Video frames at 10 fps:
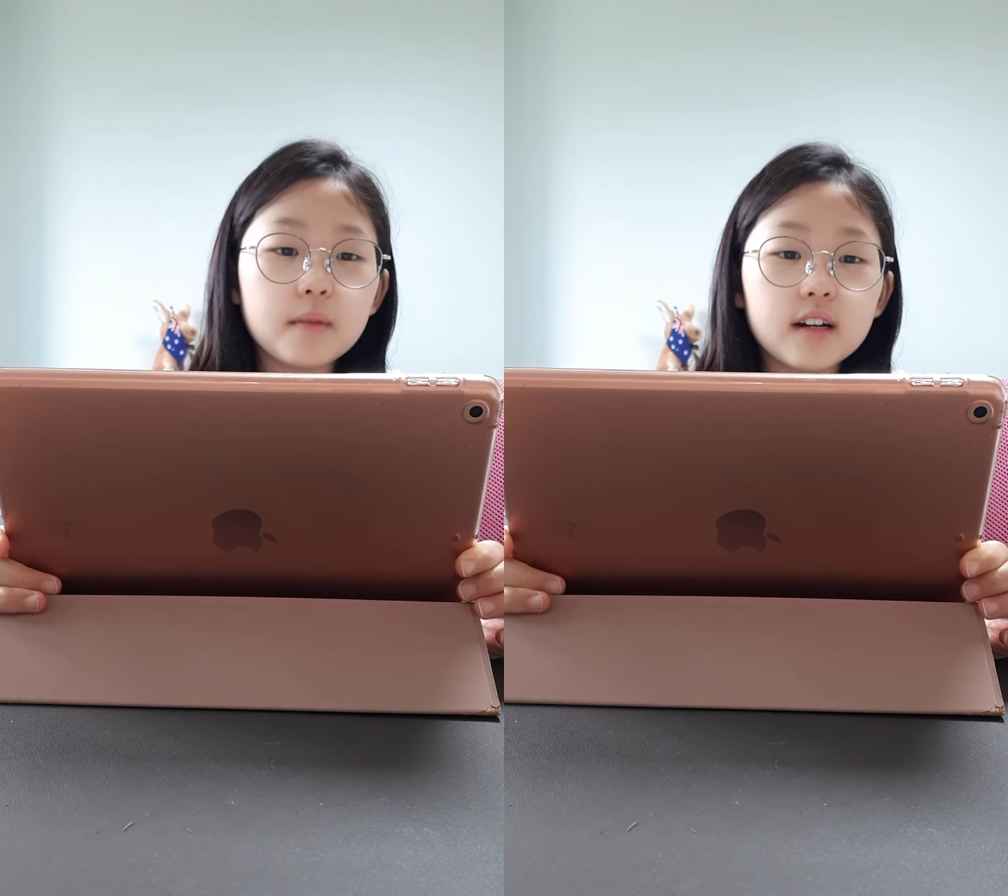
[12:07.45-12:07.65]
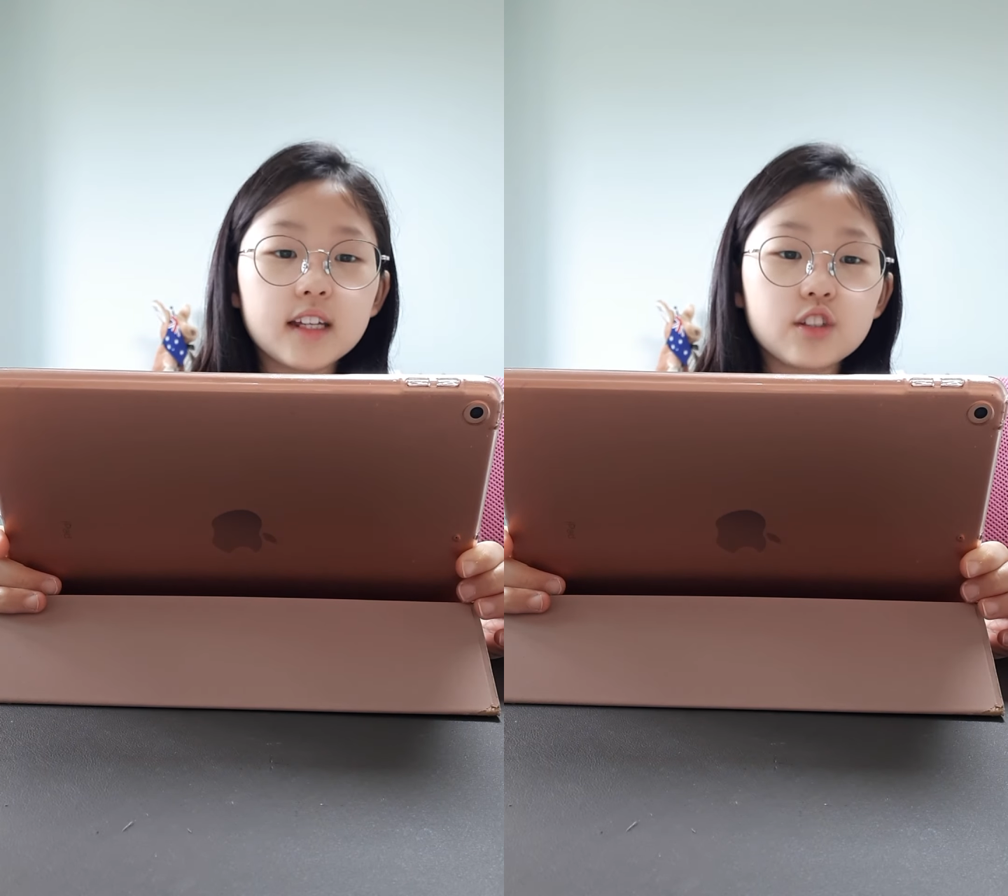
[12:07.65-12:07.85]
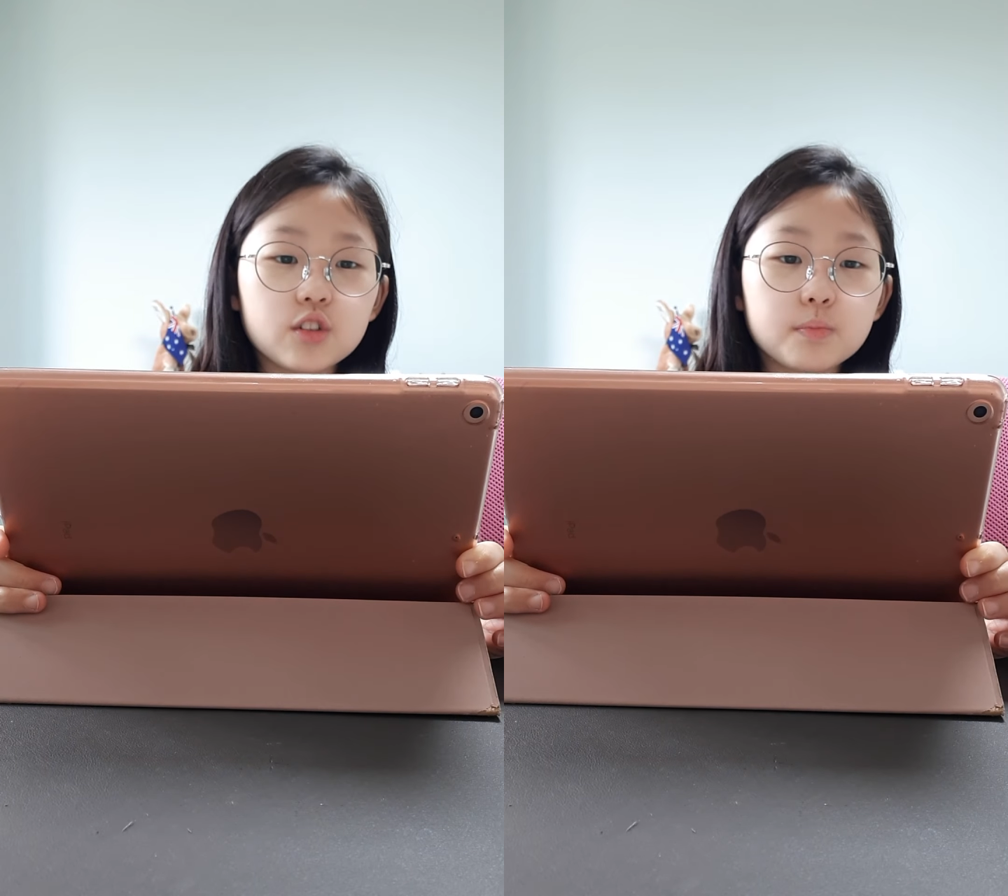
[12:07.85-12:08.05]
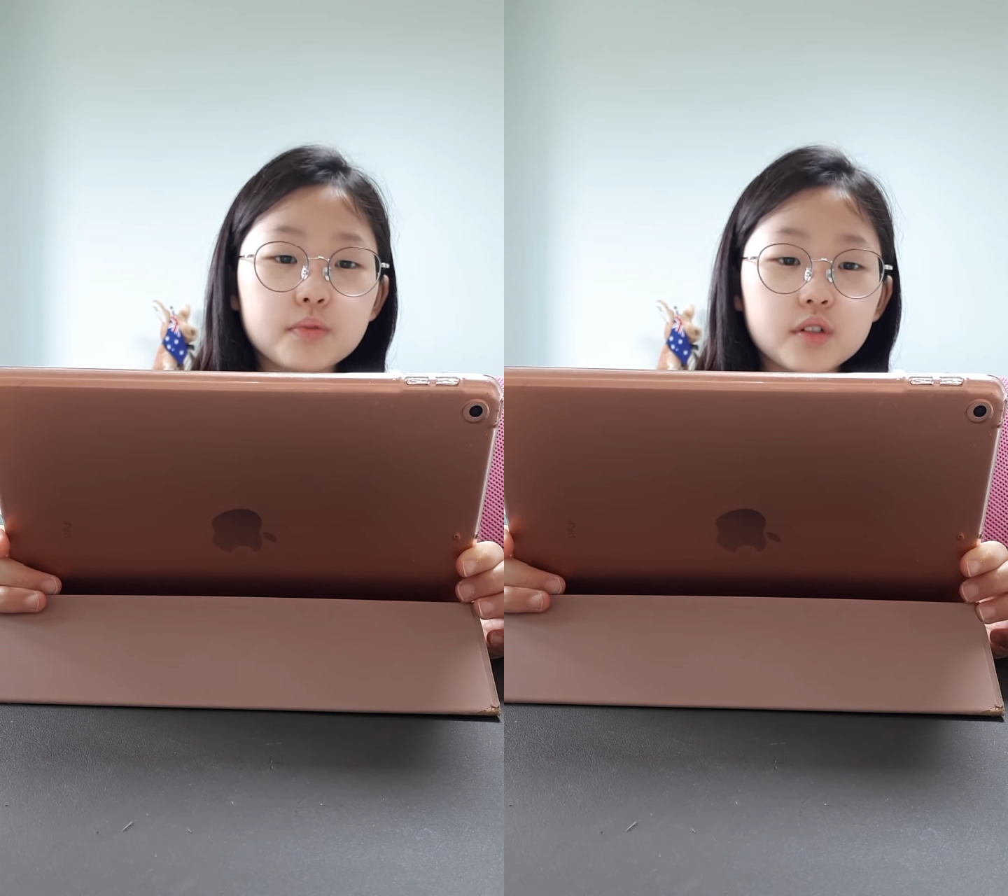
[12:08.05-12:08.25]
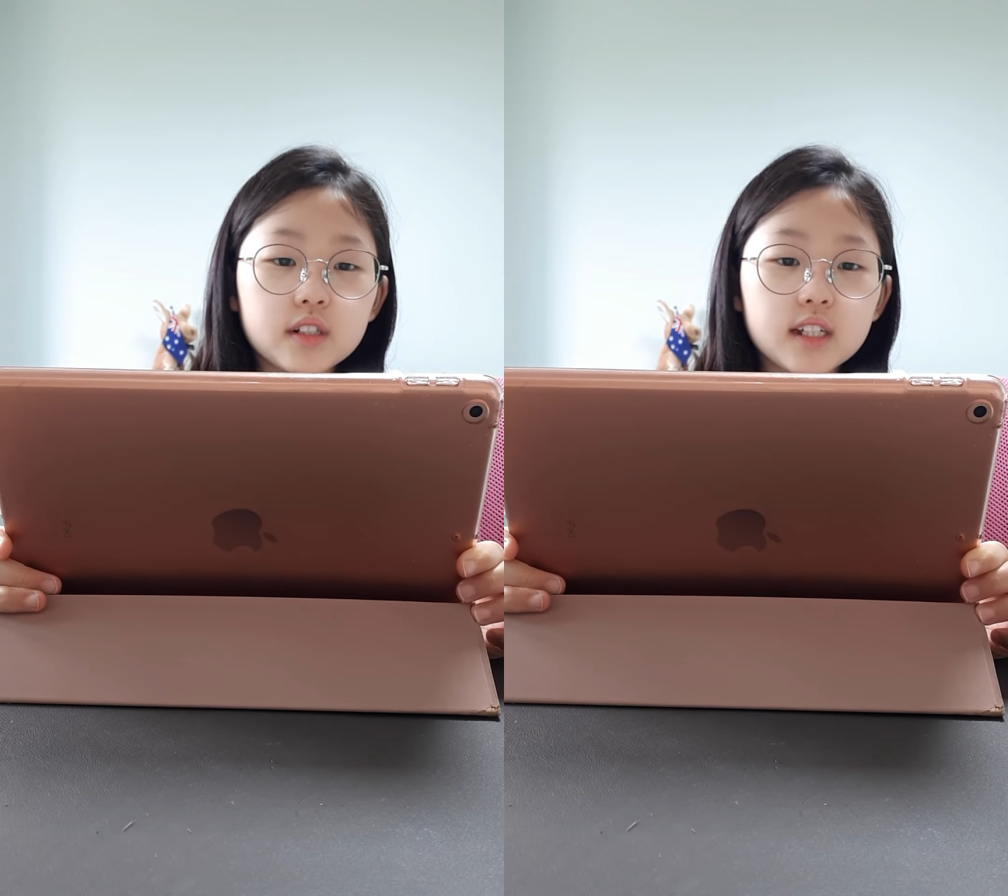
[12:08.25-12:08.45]
money to a
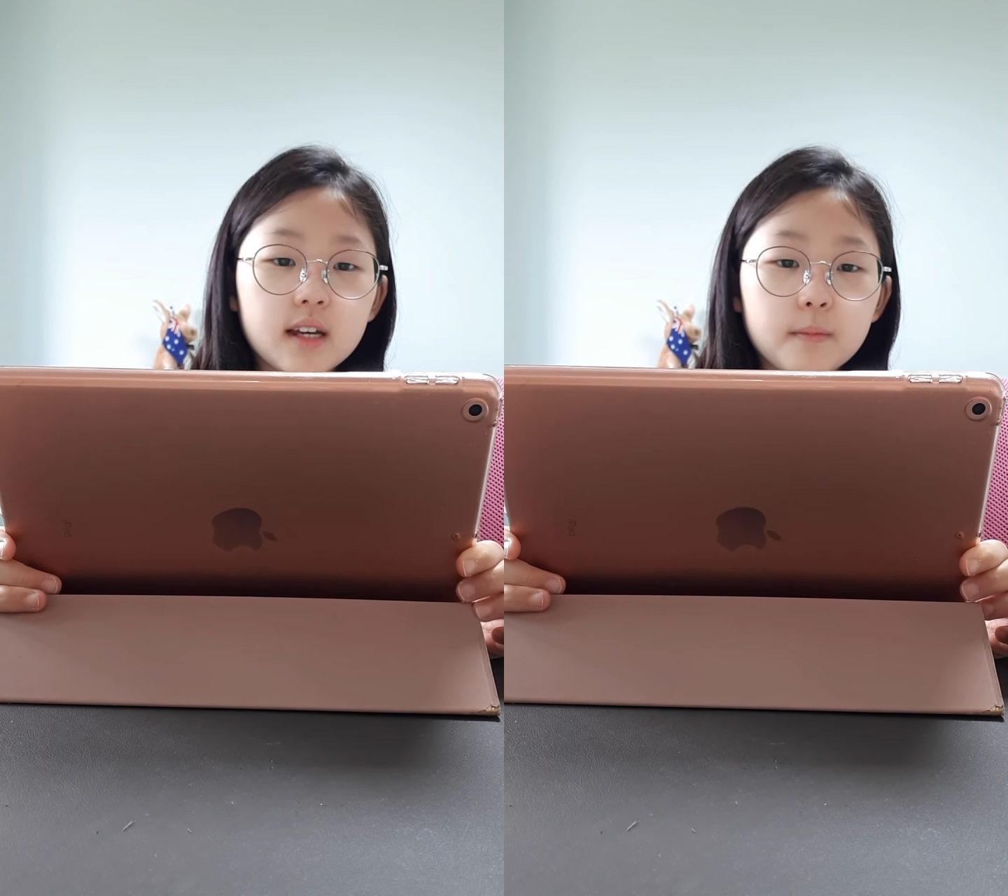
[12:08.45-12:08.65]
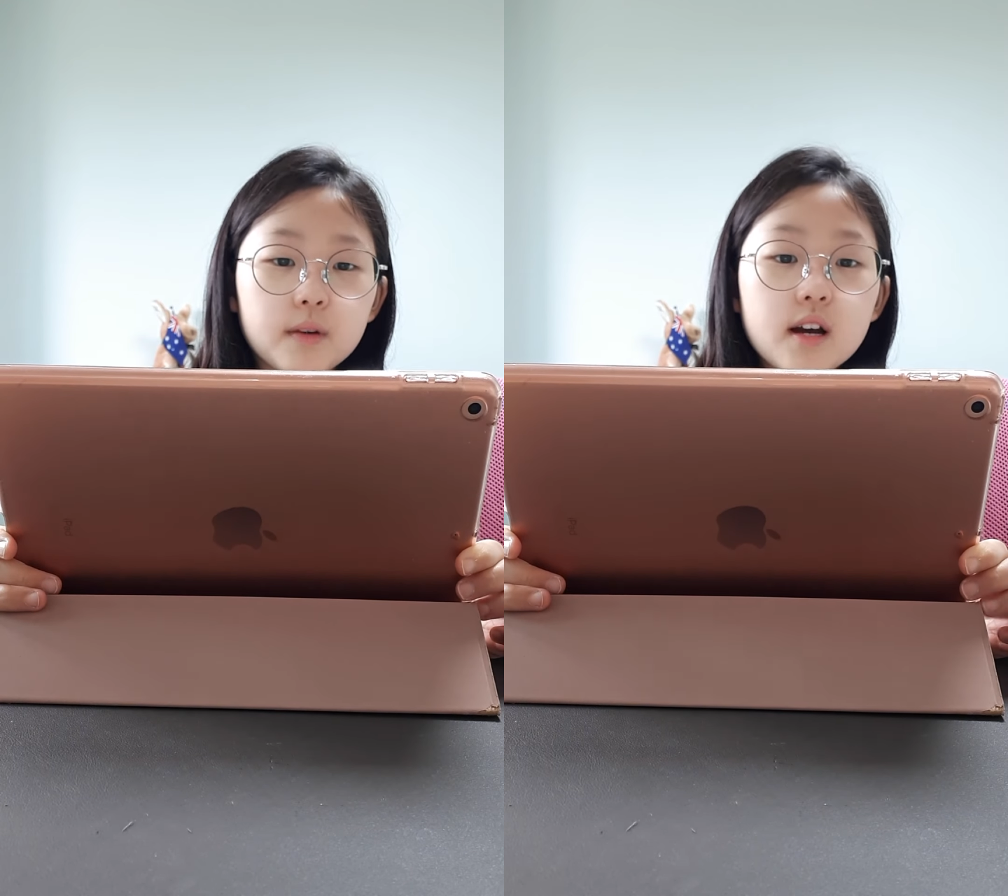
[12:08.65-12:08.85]
pretty kid.